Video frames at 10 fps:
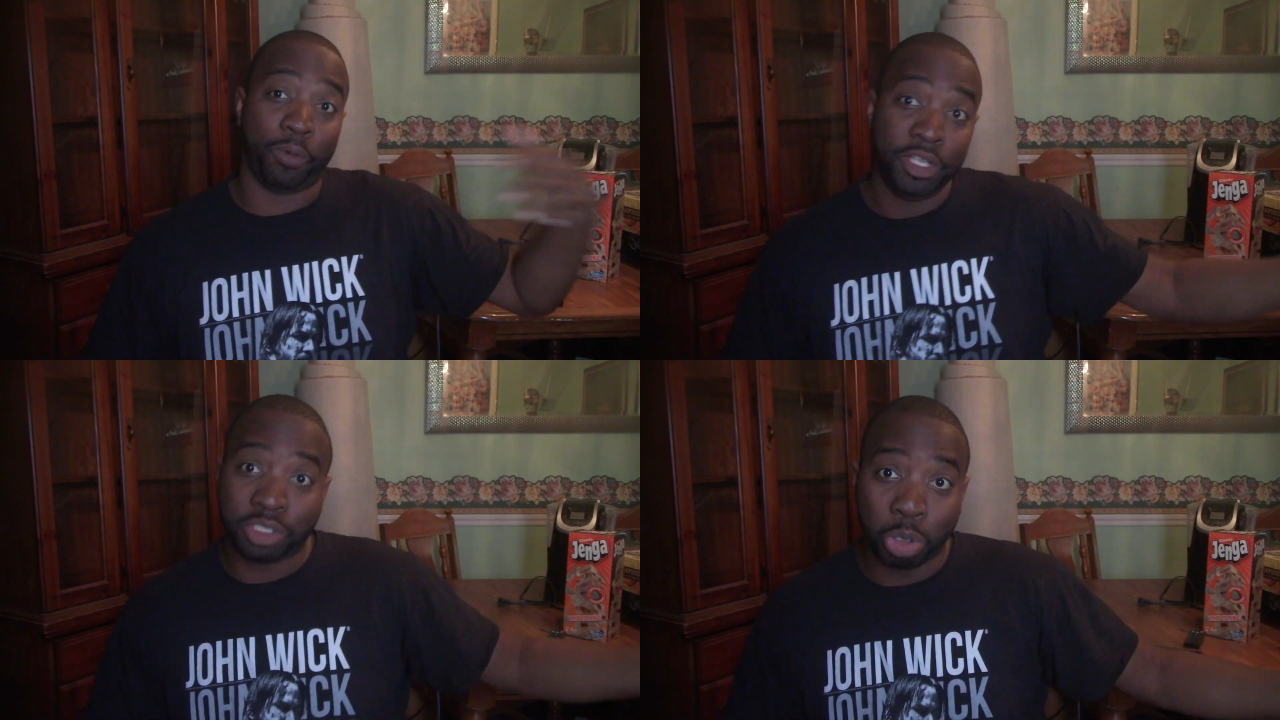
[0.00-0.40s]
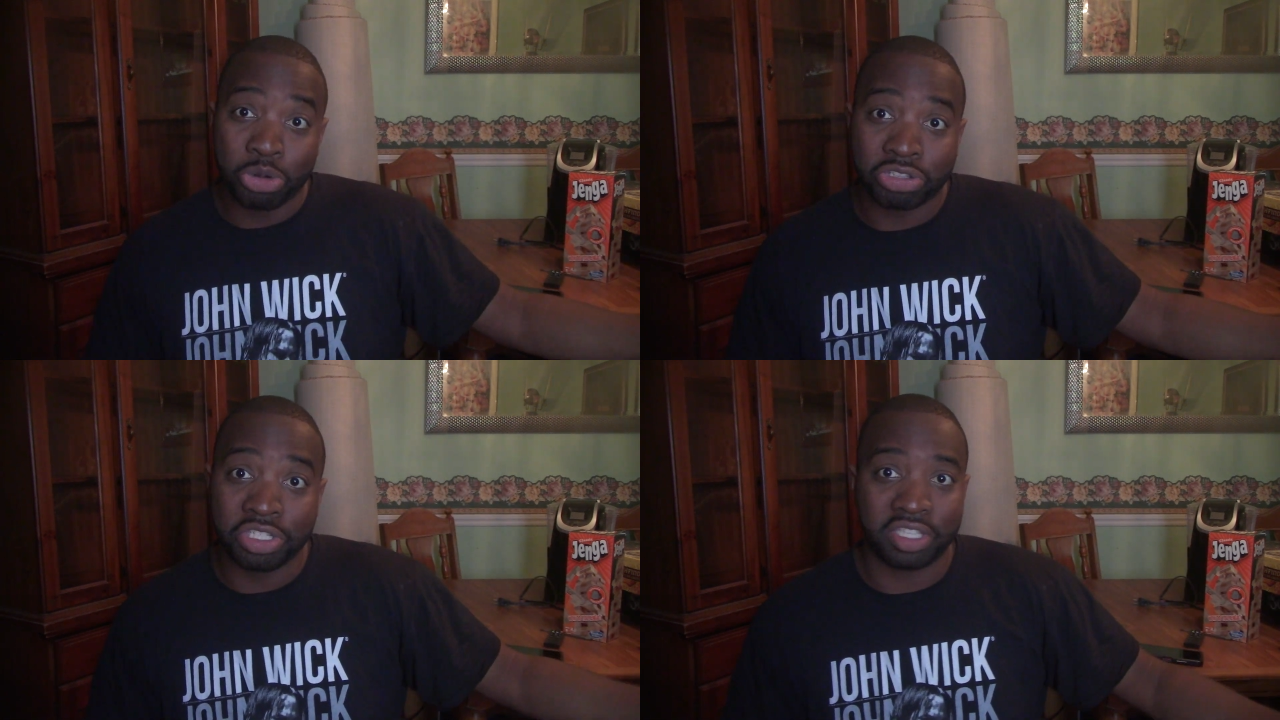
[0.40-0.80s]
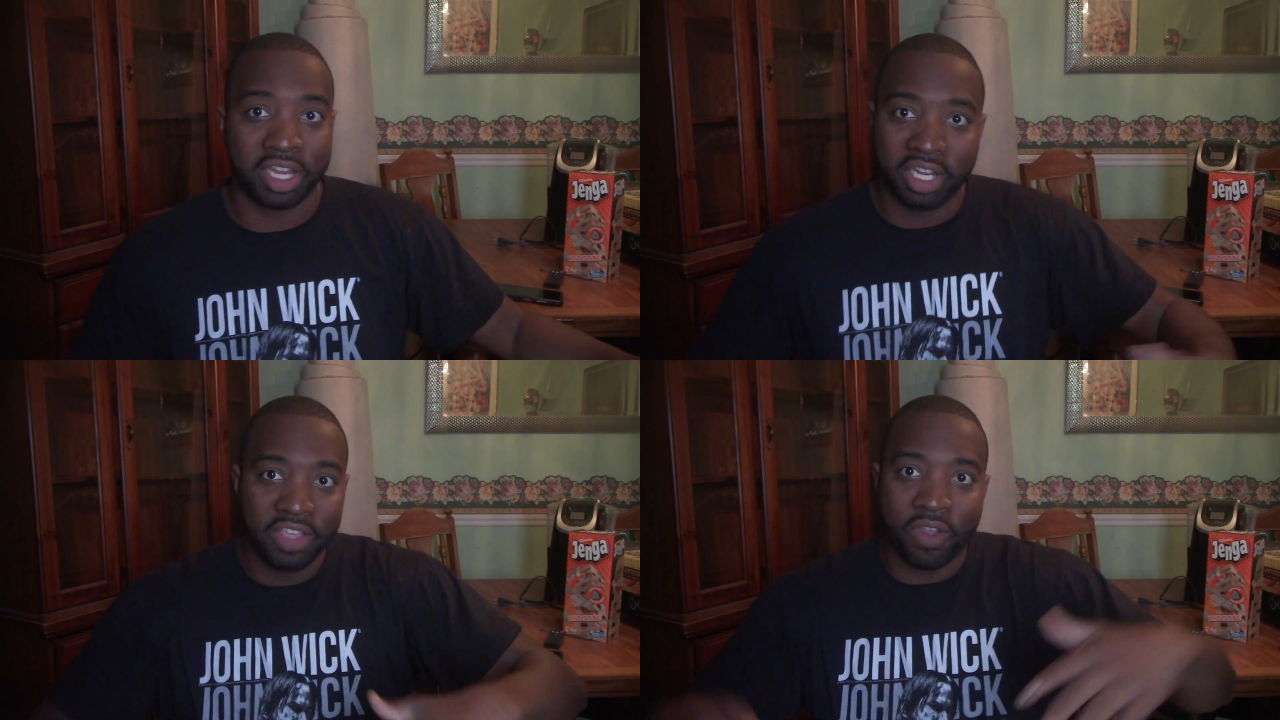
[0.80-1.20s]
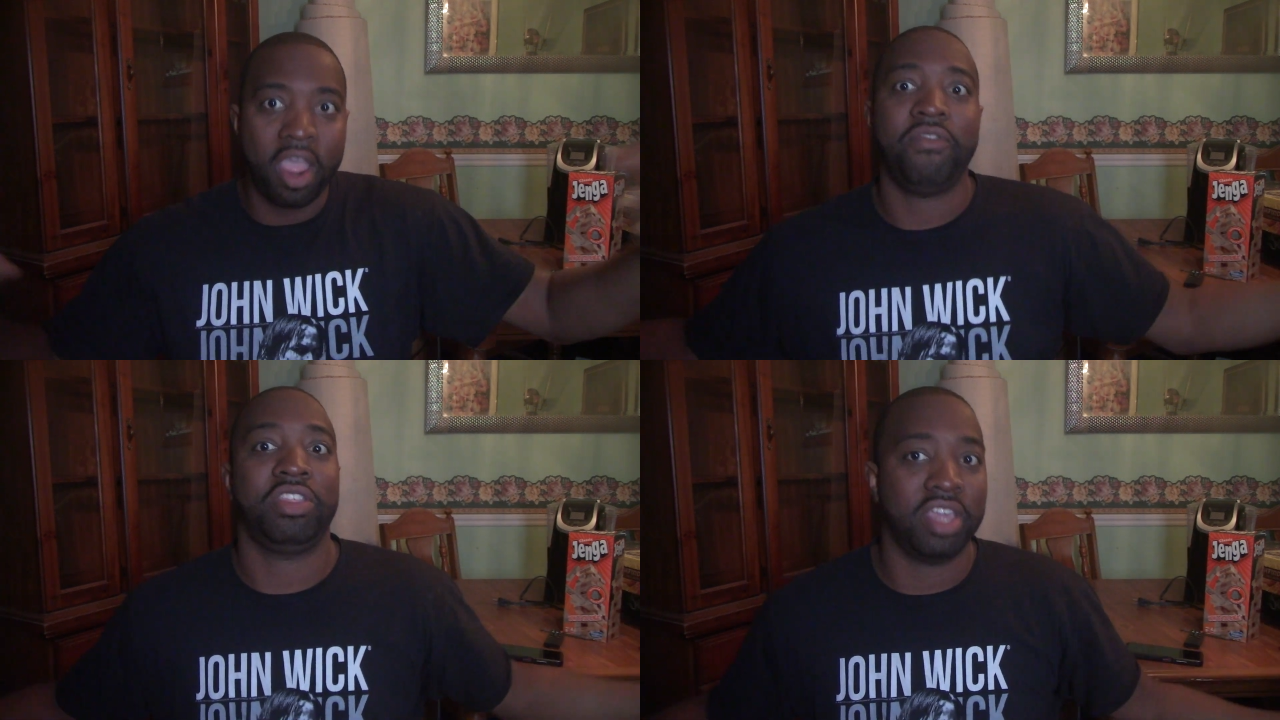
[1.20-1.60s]
resources, they'd leave
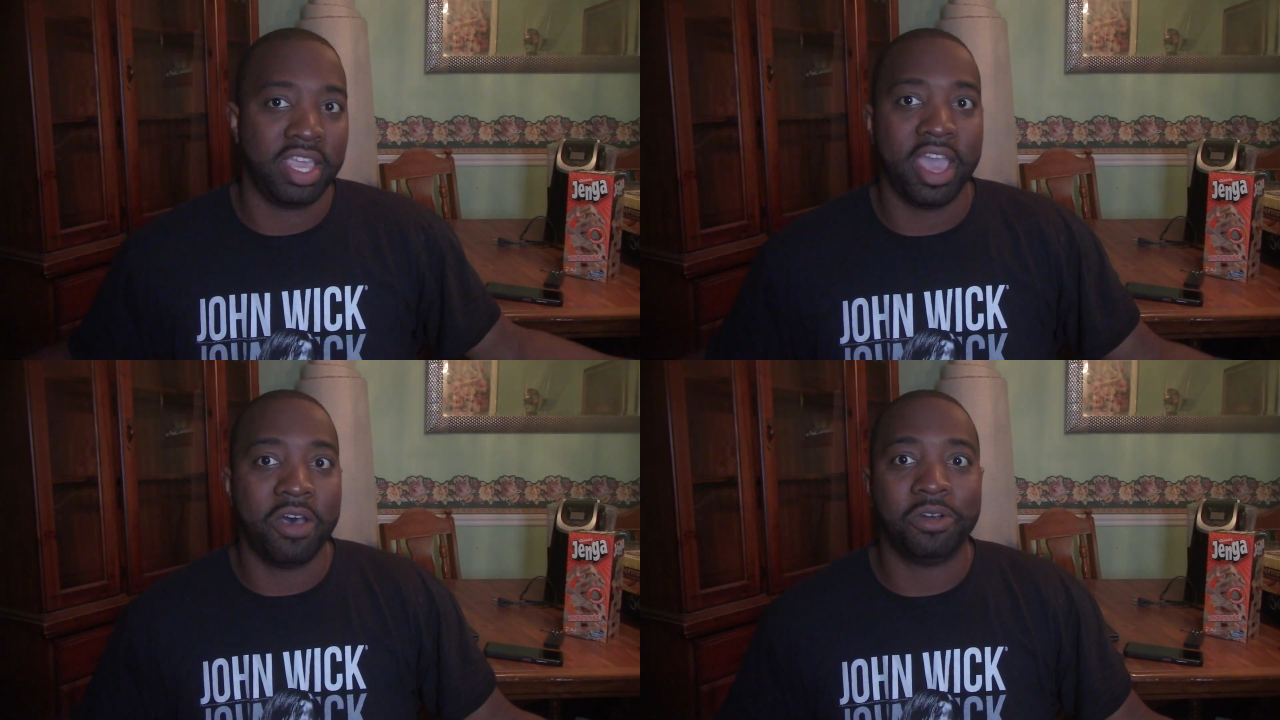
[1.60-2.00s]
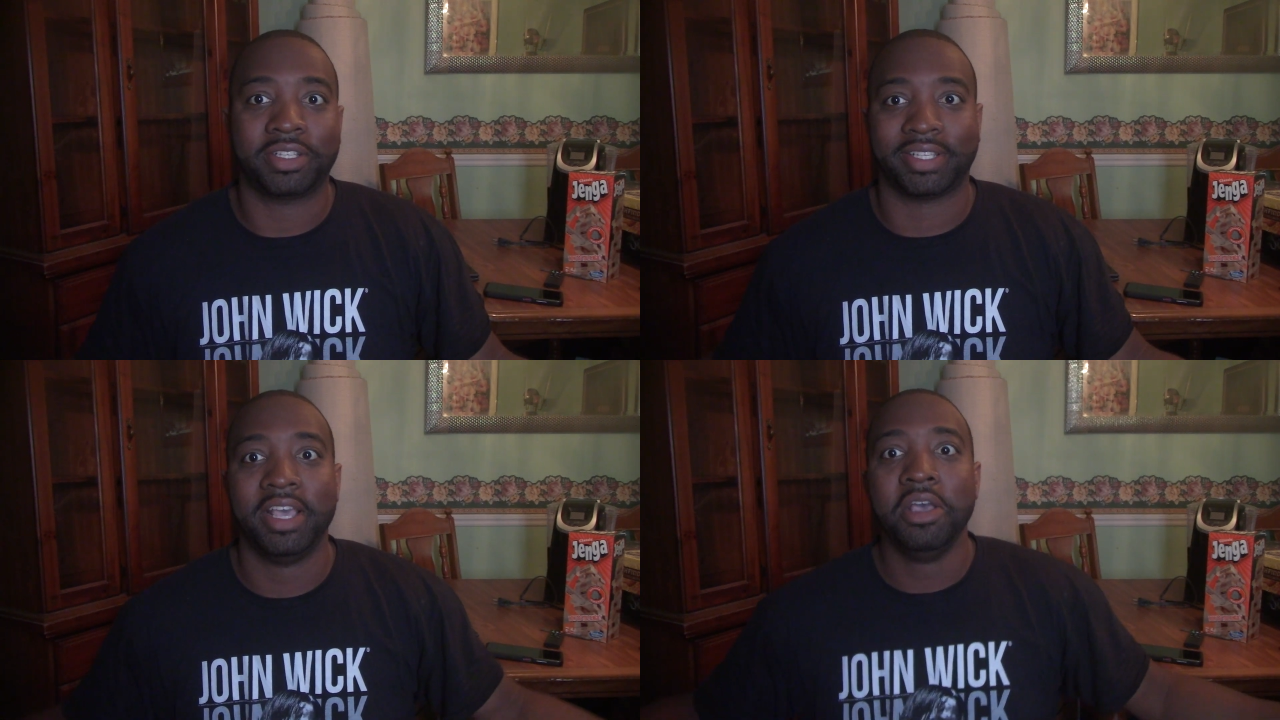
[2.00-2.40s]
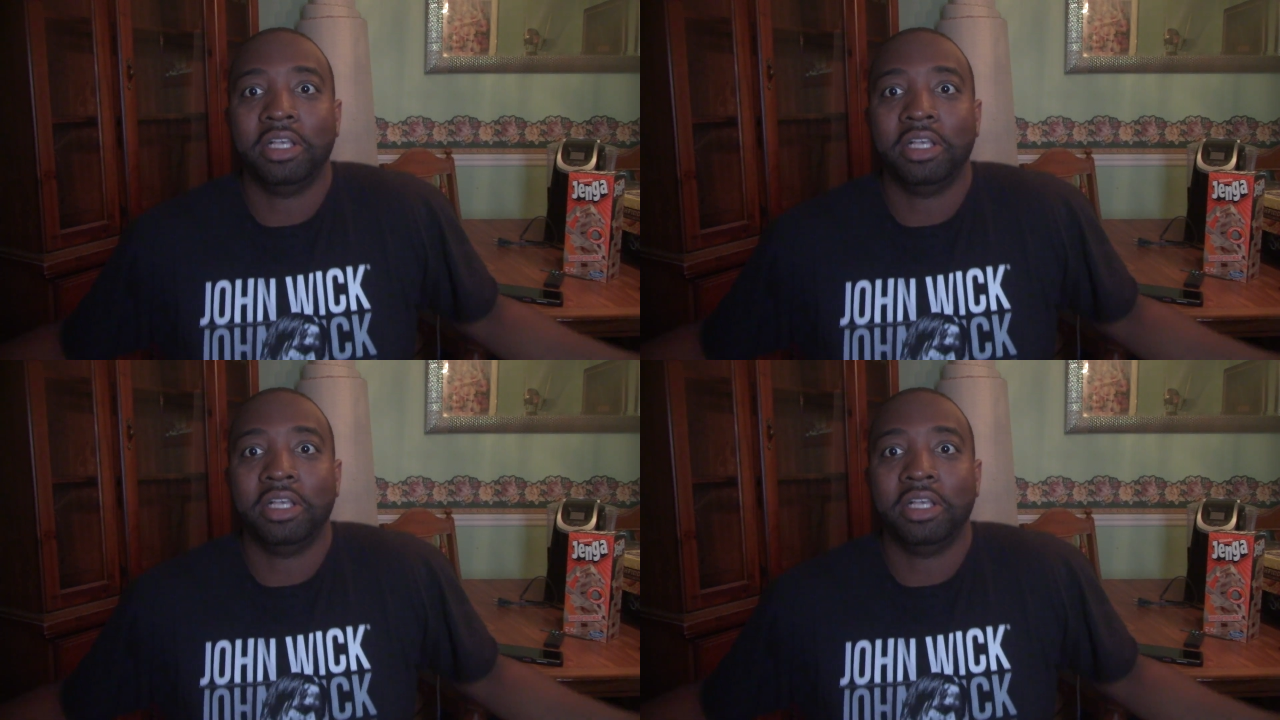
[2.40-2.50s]
everything else,